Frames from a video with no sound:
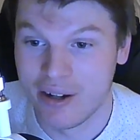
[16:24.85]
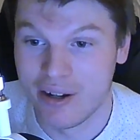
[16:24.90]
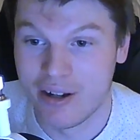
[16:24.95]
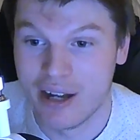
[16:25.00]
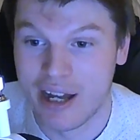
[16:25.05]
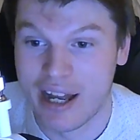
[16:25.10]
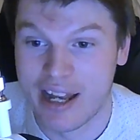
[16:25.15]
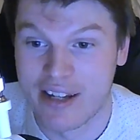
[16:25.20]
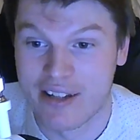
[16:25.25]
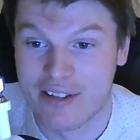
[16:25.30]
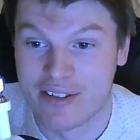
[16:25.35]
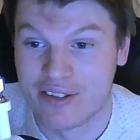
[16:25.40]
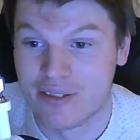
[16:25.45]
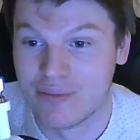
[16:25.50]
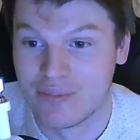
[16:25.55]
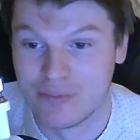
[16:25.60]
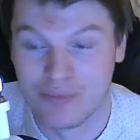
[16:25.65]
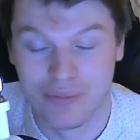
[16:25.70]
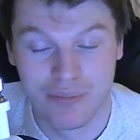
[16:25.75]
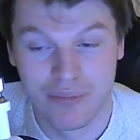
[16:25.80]
and
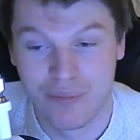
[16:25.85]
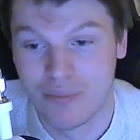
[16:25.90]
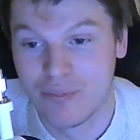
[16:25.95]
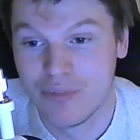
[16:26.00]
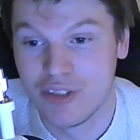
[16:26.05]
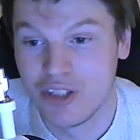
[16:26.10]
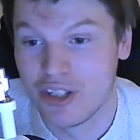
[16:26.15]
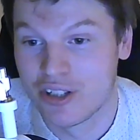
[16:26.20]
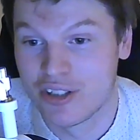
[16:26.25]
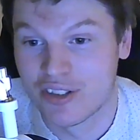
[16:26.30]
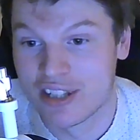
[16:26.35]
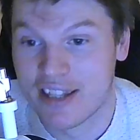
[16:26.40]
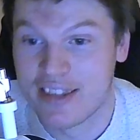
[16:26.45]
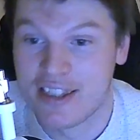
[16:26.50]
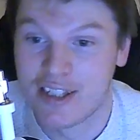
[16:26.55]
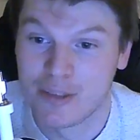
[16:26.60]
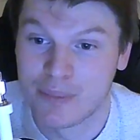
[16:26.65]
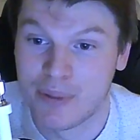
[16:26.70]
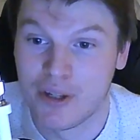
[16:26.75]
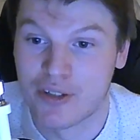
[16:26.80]
you can say
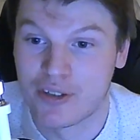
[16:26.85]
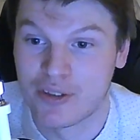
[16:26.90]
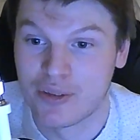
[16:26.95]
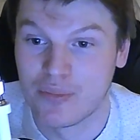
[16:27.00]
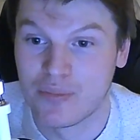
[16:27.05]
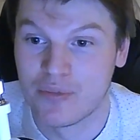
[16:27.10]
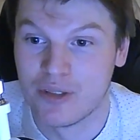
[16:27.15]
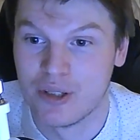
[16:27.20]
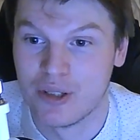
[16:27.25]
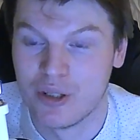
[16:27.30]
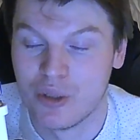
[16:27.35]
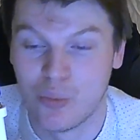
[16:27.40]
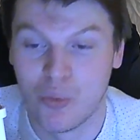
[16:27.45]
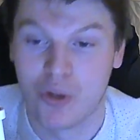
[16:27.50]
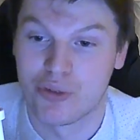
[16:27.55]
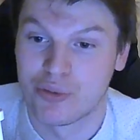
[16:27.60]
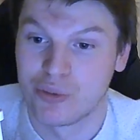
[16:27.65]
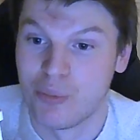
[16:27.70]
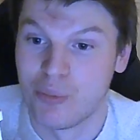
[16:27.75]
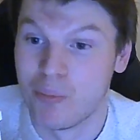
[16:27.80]
this person
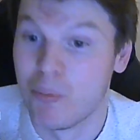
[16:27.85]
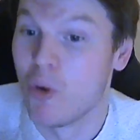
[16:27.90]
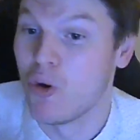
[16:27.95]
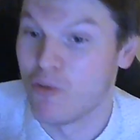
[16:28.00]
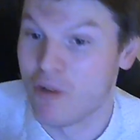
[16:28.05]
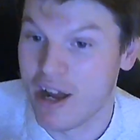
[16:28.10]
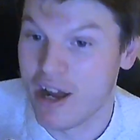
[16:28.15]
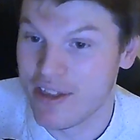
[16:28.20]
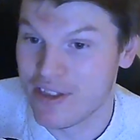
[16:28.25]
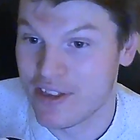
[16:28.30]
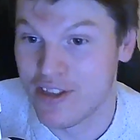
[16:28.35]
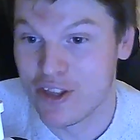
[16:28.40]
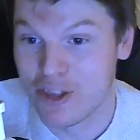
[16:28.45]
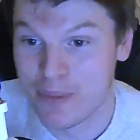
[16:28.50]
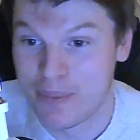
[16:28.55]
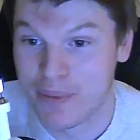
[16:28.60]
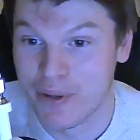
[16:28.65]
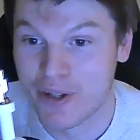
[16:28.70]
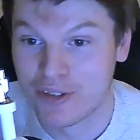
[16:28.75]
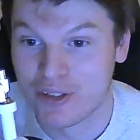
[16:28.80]
was more right than the other
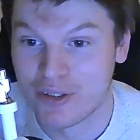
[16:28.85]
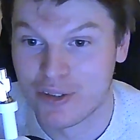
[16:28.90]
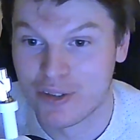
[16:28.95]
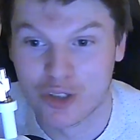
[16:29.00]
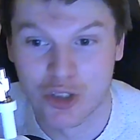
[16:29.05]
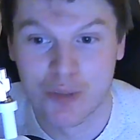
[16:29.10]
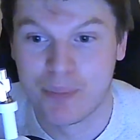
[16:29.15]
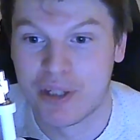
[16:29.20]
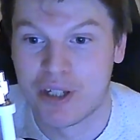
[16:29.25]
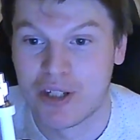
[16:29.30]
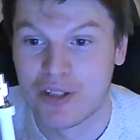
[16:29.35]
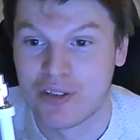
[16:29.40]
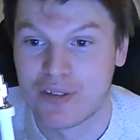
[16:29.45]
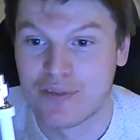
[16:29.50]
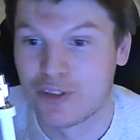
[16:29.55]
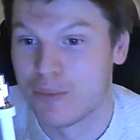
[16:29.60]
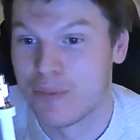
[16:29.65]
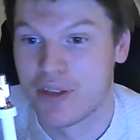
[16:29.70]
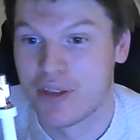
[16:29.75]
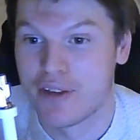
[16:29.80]
person just because of
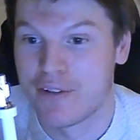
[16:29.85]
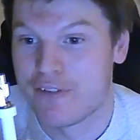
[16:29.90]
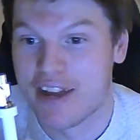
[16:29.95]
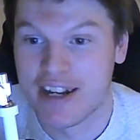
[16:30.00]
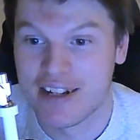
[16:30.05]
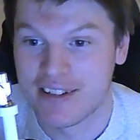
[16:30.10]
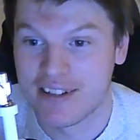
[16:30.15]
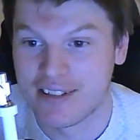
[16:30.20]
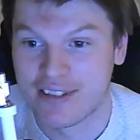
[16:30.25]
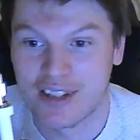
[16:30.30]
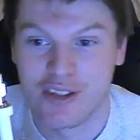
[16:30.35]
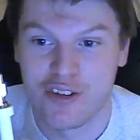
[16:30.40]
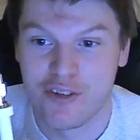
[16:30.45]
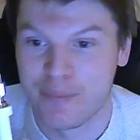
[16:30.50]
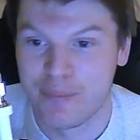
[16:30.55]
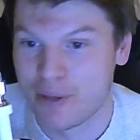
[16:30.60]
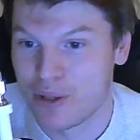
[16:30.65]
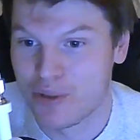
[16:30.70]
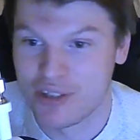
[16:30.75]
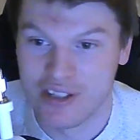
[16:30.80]
some other factors that you've
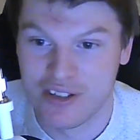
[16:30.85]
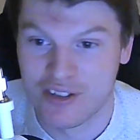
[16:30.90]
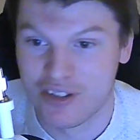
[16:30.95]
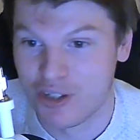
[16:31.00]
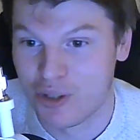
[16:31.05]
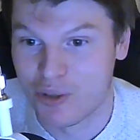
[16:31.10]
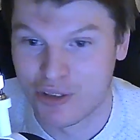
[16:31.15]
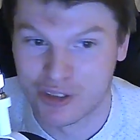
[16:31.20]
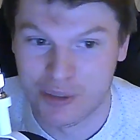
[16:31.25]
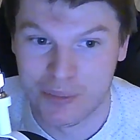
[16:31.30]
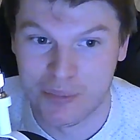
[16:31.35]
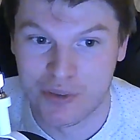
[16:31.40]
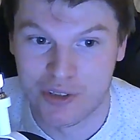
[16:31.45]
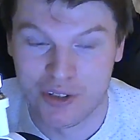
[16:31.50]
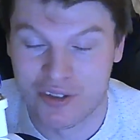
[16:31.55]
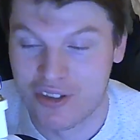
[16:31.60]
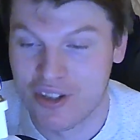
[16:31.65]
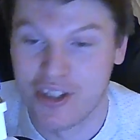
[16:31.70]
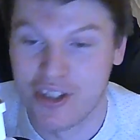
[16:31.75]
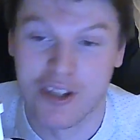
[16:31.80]
built into your assumptions
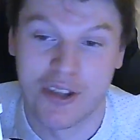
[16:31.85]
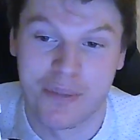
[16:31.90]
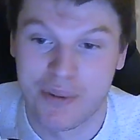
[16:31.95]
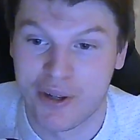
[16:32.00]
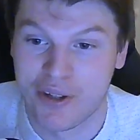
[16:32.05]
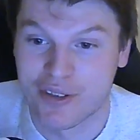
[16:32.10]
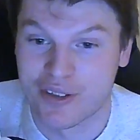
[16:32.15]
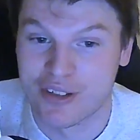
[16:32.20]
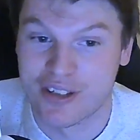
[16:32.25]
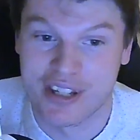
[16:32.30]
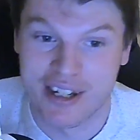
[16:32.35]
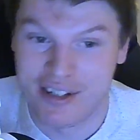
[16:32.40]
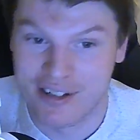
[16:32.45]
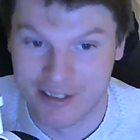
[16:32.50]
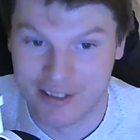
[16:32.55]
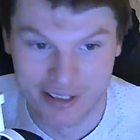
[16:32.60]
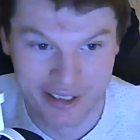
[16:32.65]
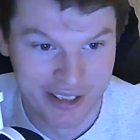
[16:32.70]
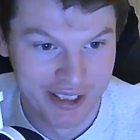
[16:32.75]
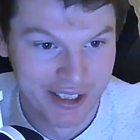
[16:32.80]
that the other person didn't.
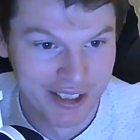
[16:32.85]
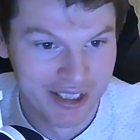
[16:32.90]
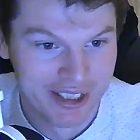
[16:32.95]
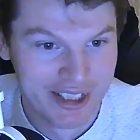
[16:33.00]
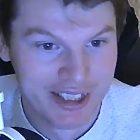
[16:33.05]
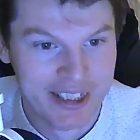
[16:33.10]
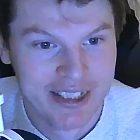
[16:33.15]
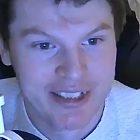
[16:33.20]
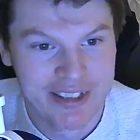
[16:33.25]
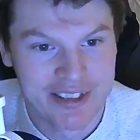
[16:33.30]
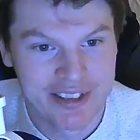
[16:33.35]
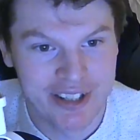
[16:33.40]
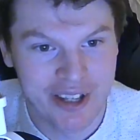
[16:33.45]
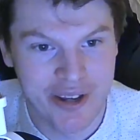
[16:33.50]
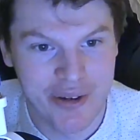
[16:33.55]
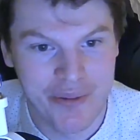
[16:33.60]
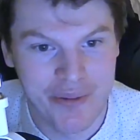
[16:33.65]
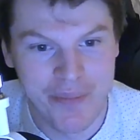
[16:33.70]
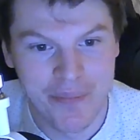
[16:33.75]
So